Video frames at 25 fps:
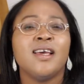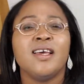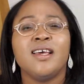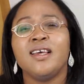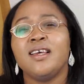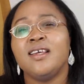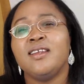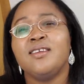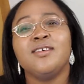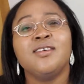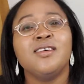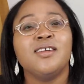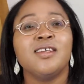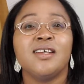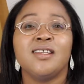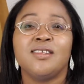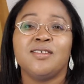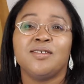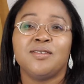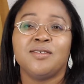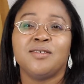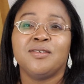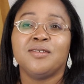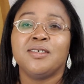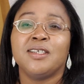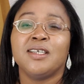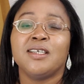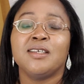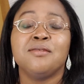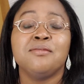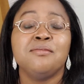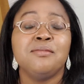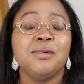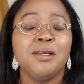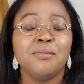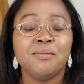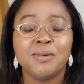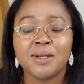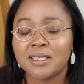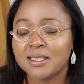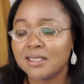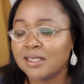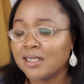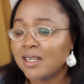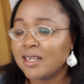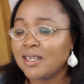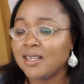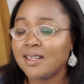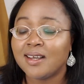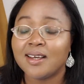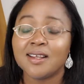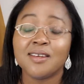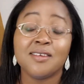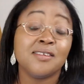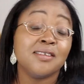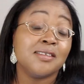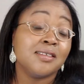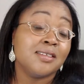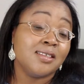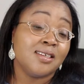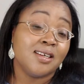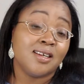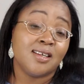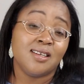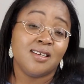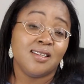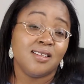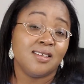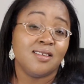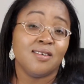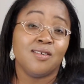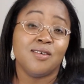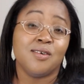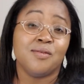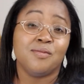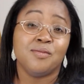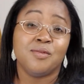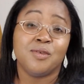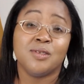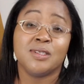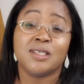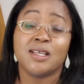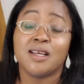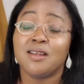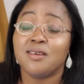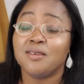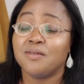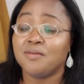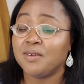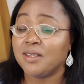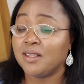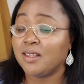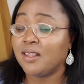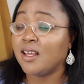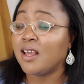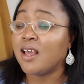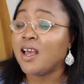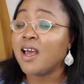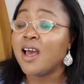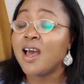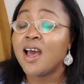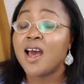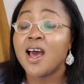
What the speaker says: and all that and all that. Me personally, I don't see any of those kind of a thing.